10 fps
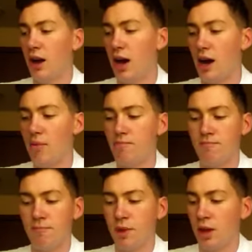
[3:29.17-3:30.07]

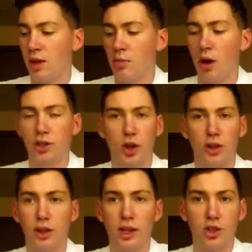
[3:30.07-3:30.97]

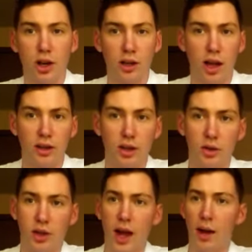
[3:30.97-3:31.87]
Marshawn Lynch had a lot to do
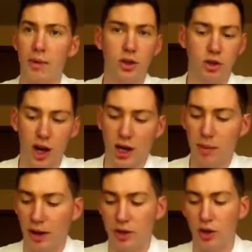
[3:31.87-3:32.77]
with that. I mean, you talk
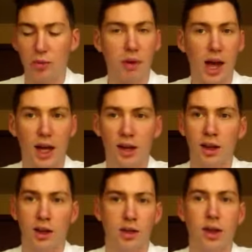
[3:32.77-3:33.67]
about a dirtbag.
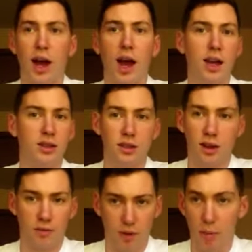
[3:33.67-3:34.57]
The guy is
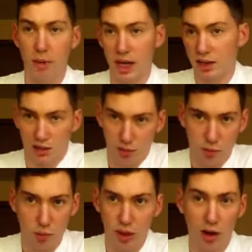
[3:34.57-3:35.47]
a beast.
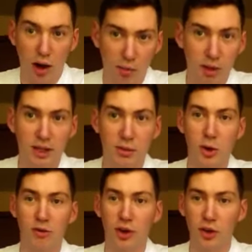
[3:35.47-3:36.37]
We call him beast
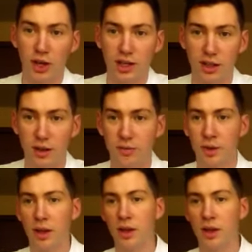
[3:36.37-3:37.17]
mode for a reason.